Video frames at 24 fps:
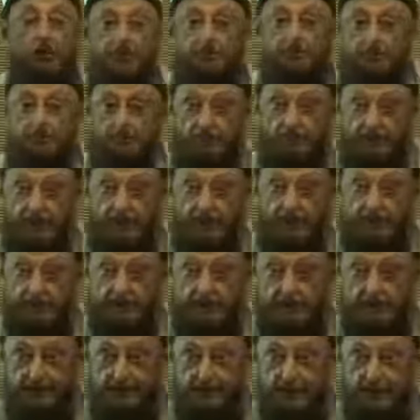we
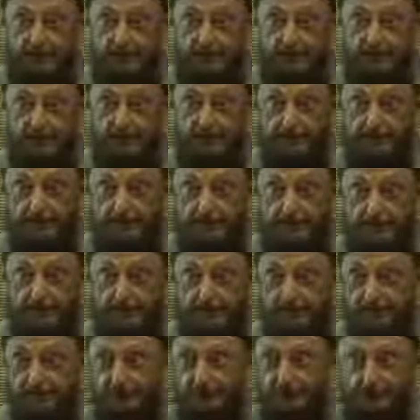prayed in the
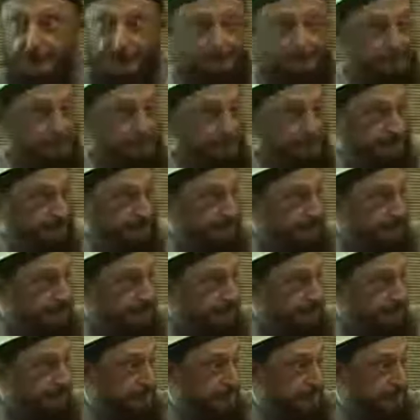direction of Jerusalem.
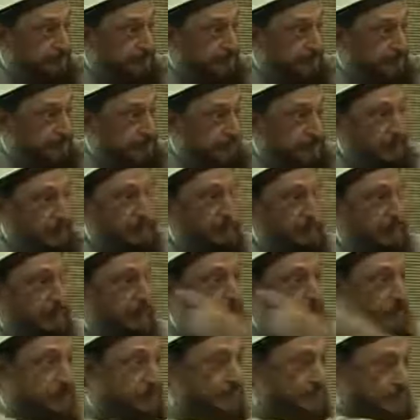
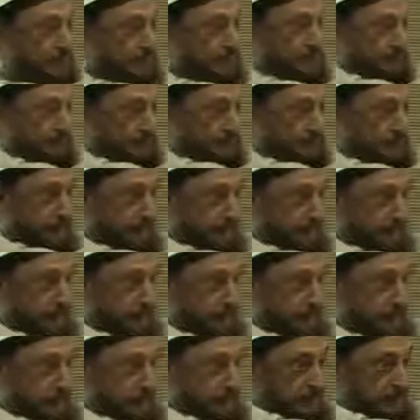We turned our backs
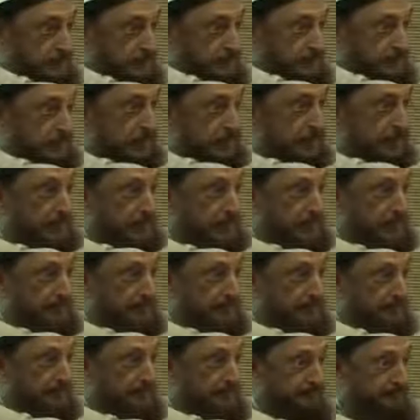to
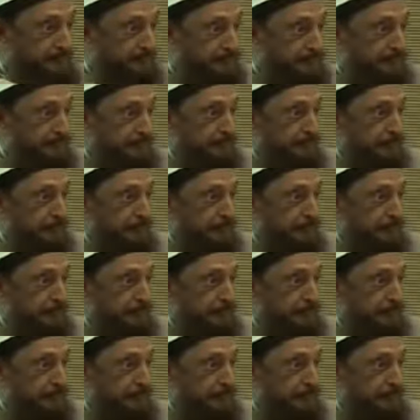Mecca.